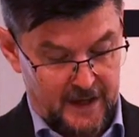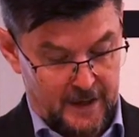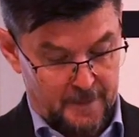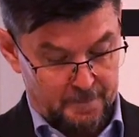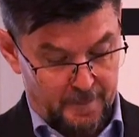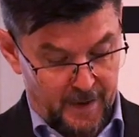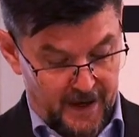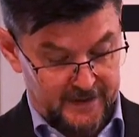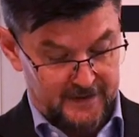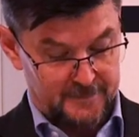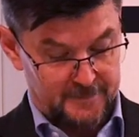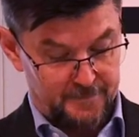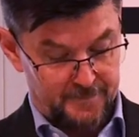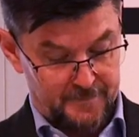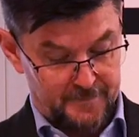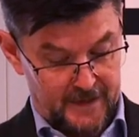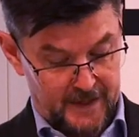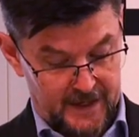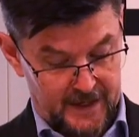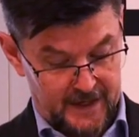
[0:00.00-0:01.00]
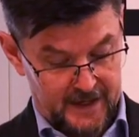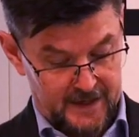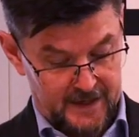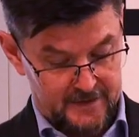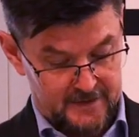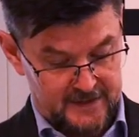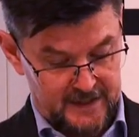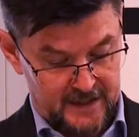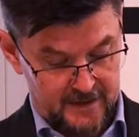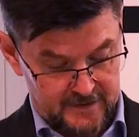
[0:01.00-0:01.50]
But
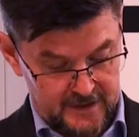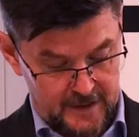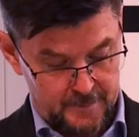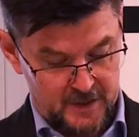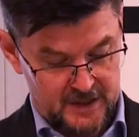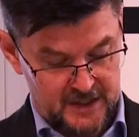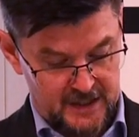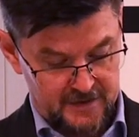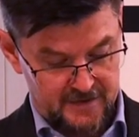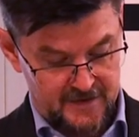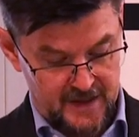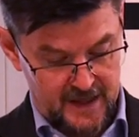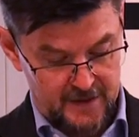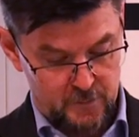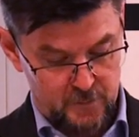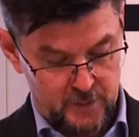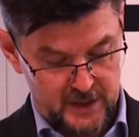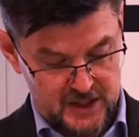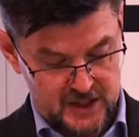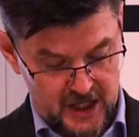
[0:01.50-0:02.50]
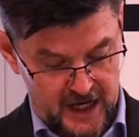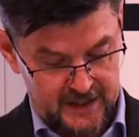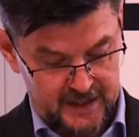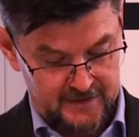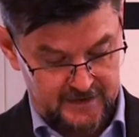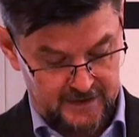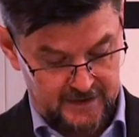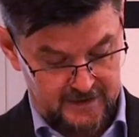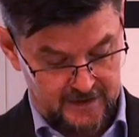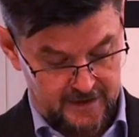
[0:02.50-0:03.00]
Demirtas then
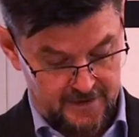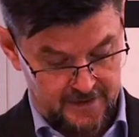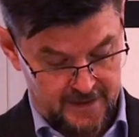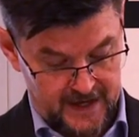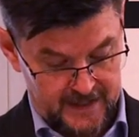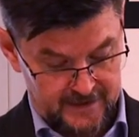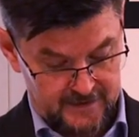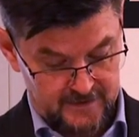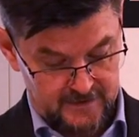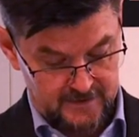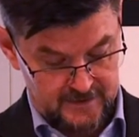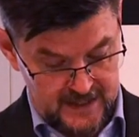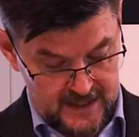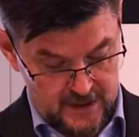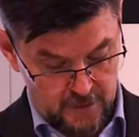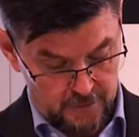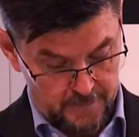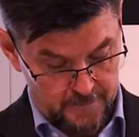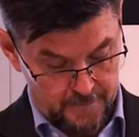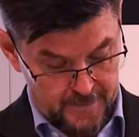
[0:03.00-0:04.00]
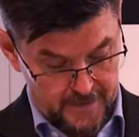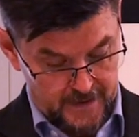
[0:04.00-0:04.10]
rejected that deal